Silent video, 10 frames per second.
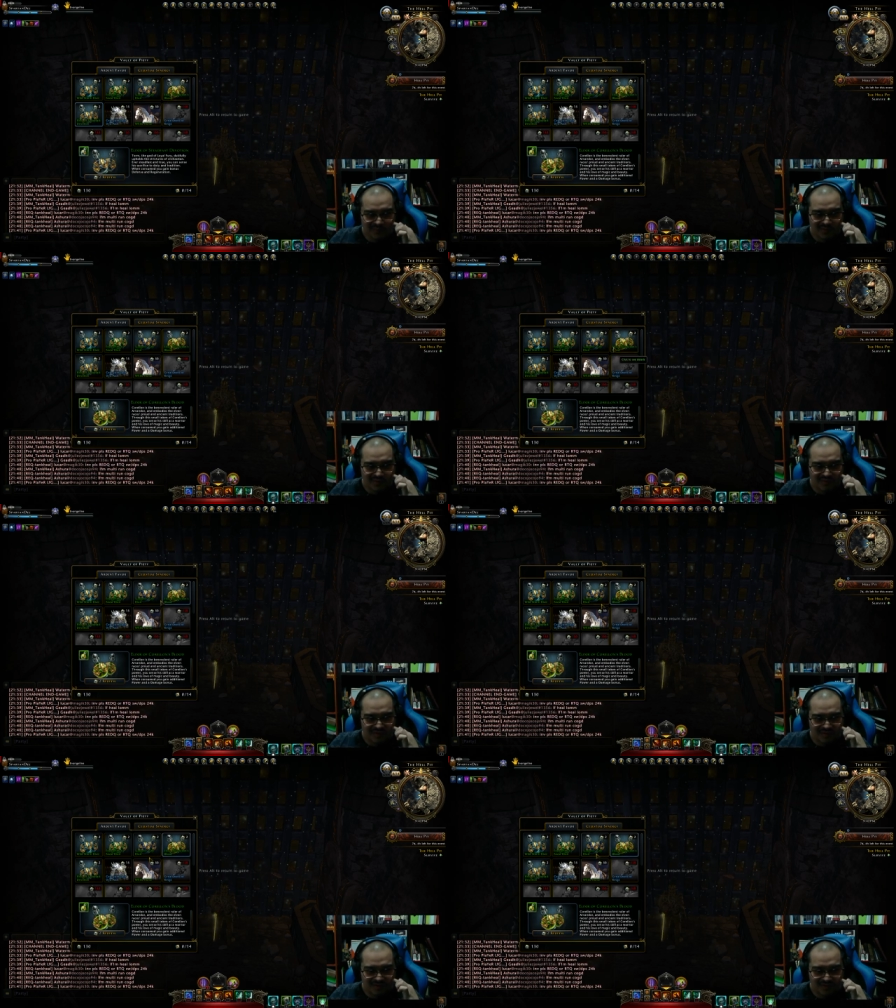
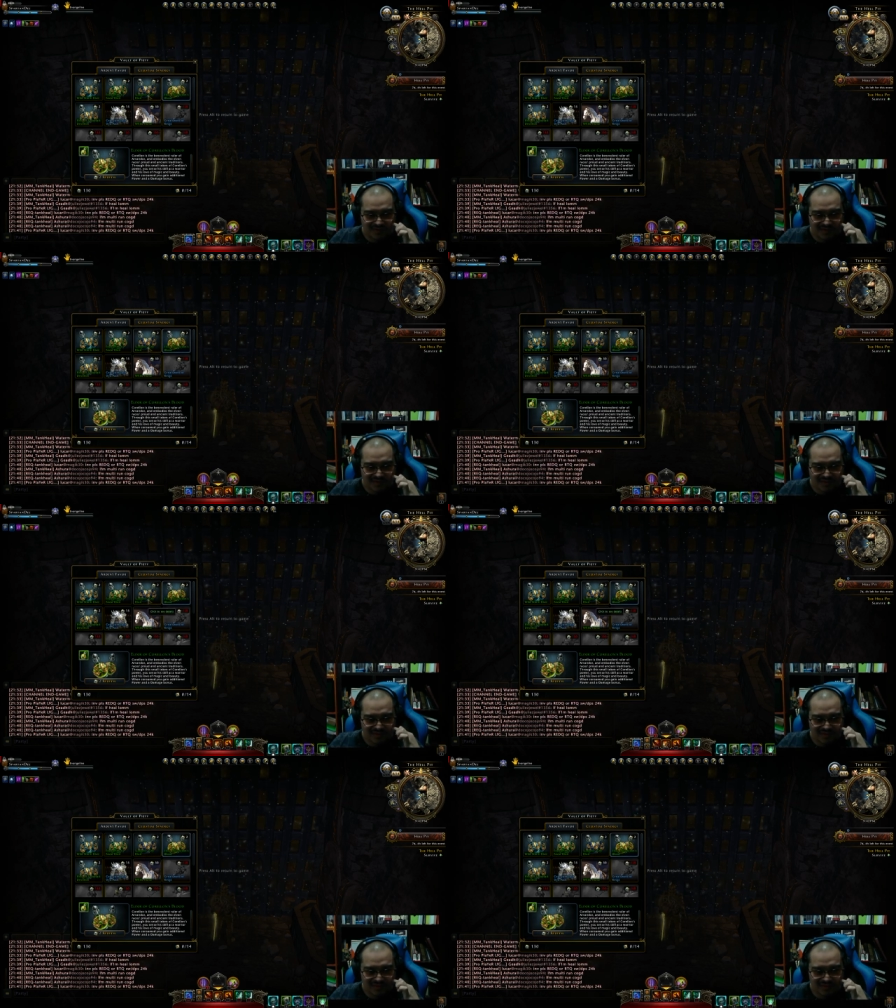defense
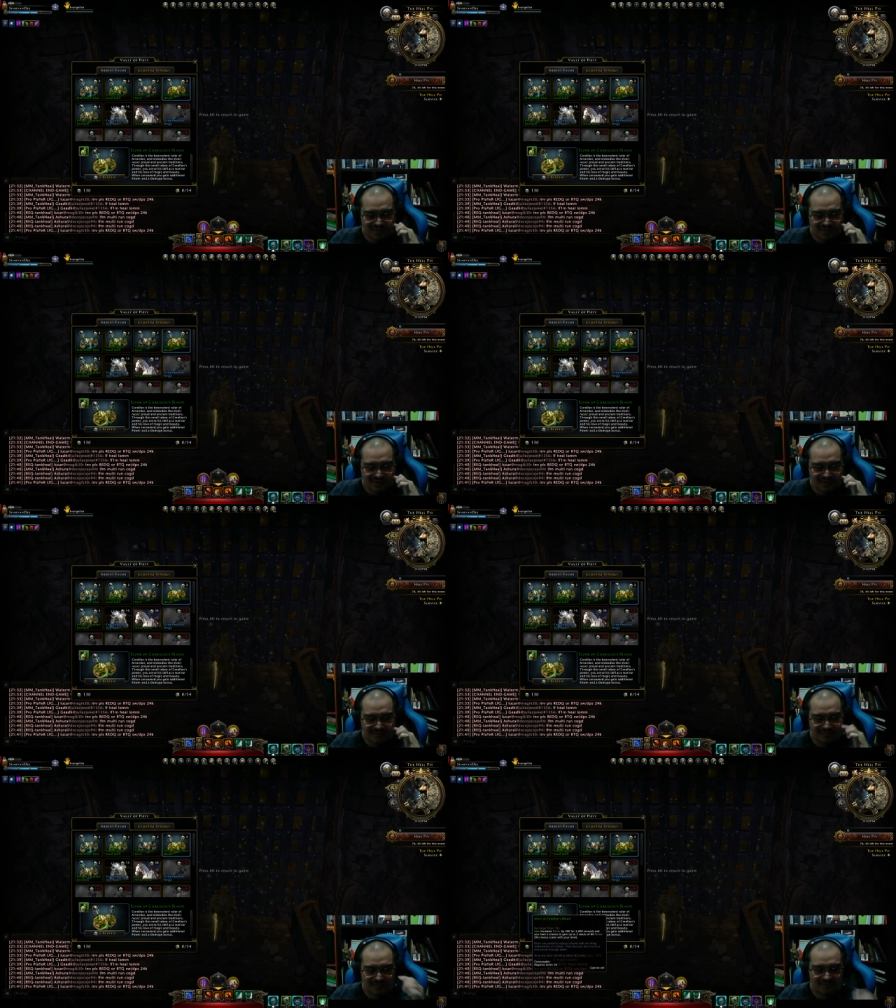I
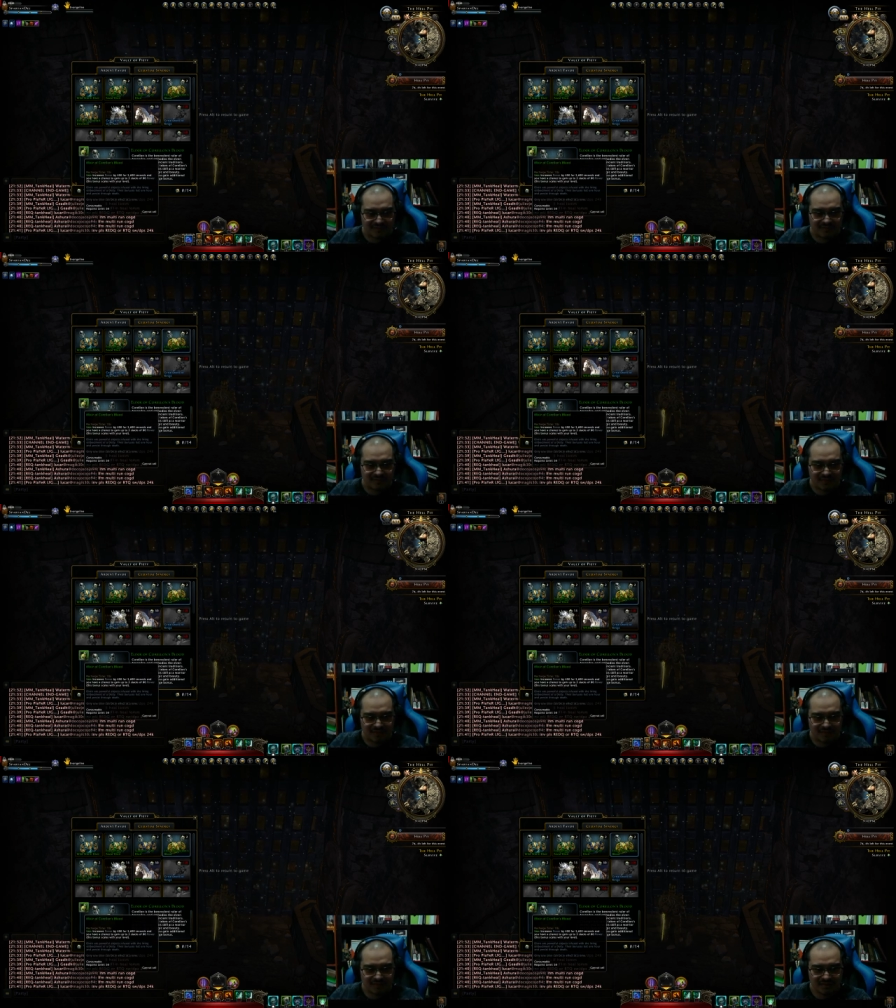have a lot of
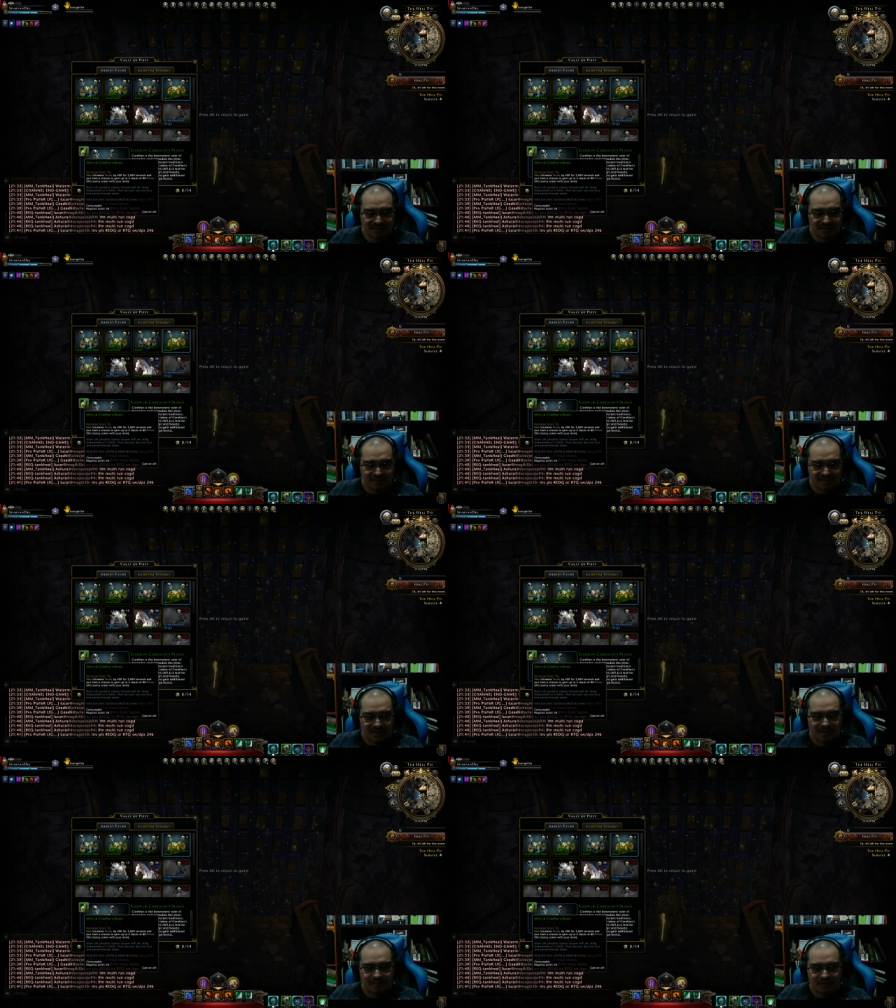defense
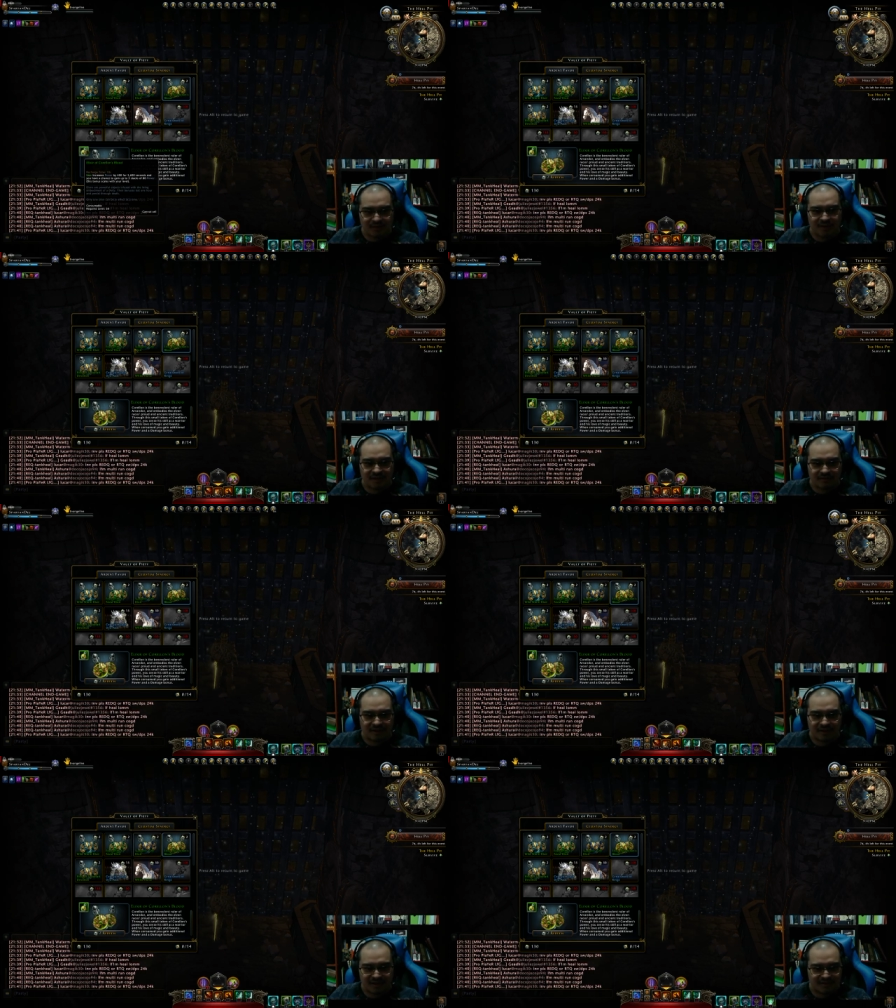I'm recording
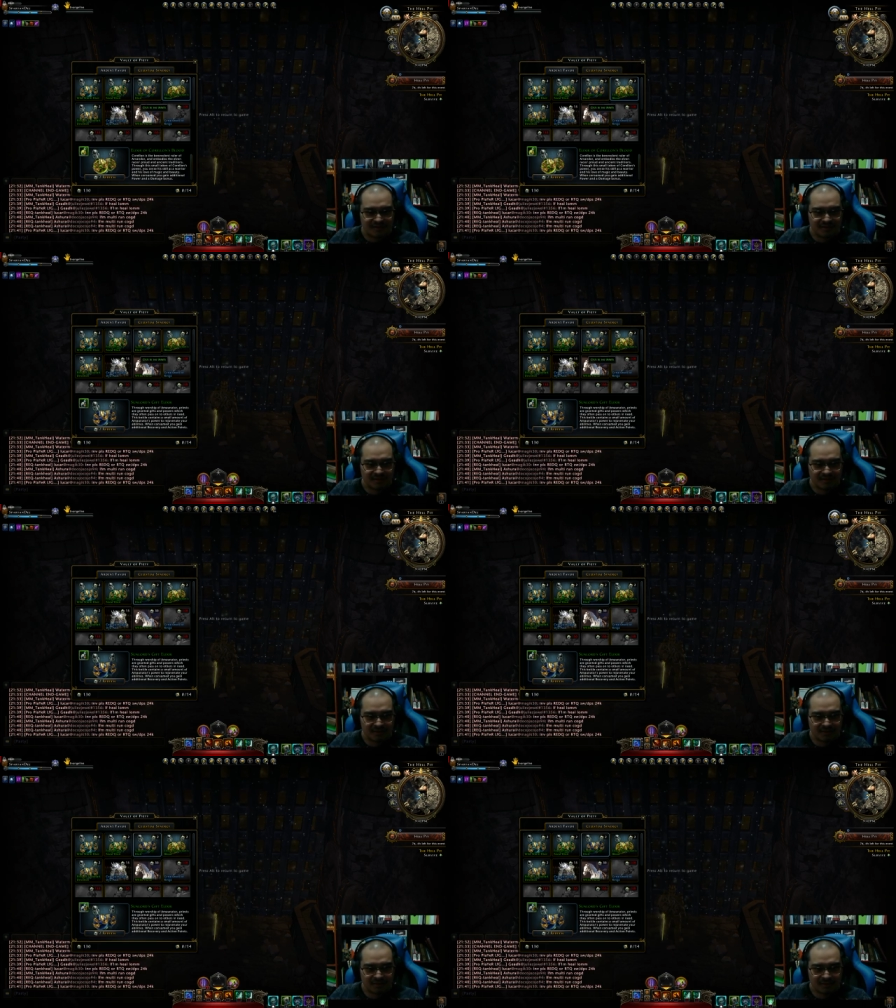right now
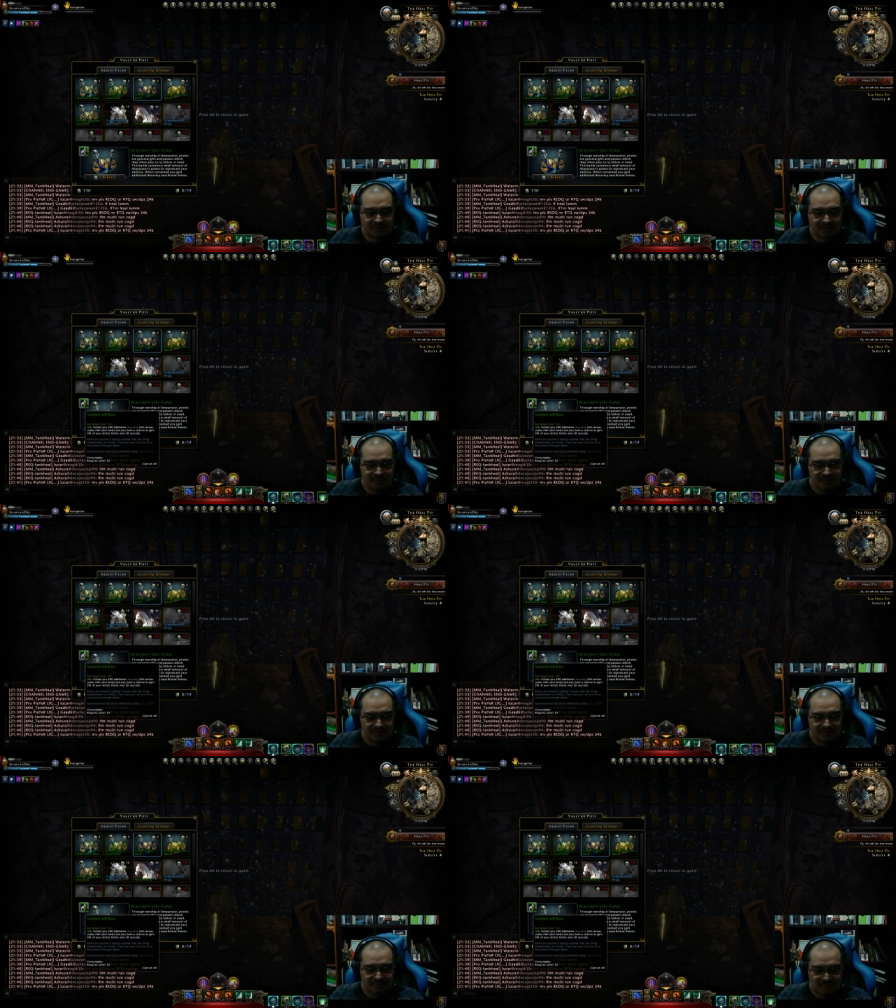
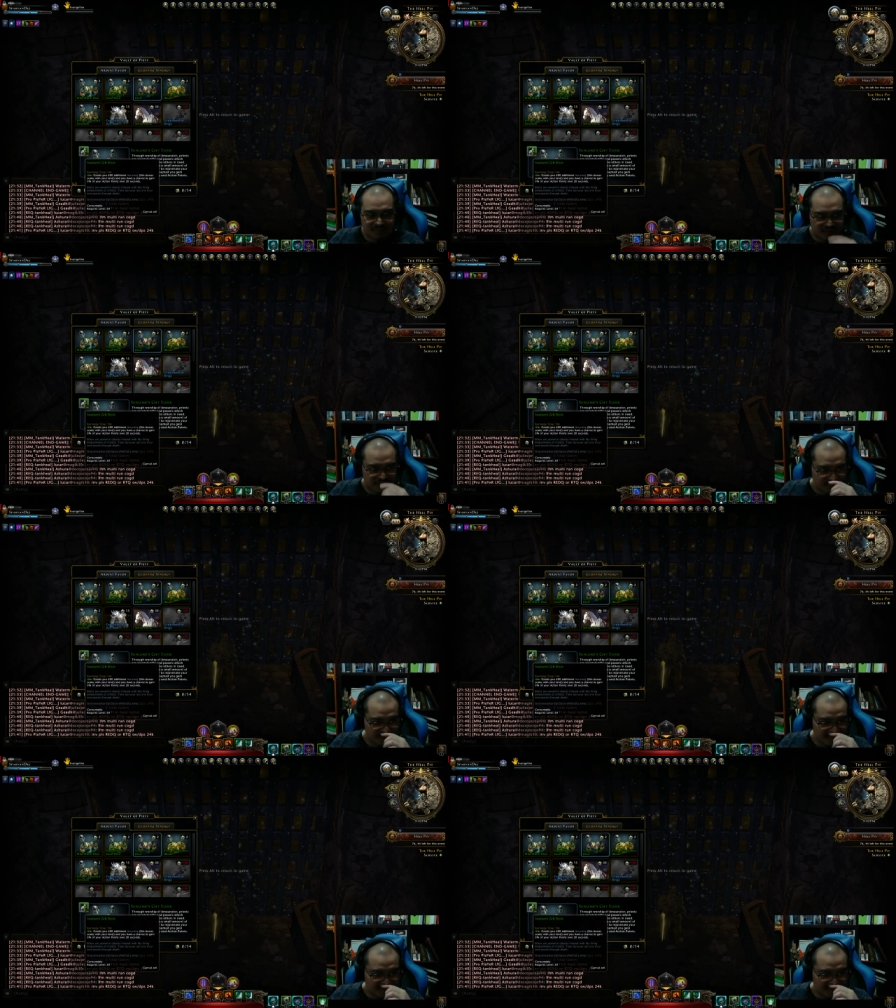my wife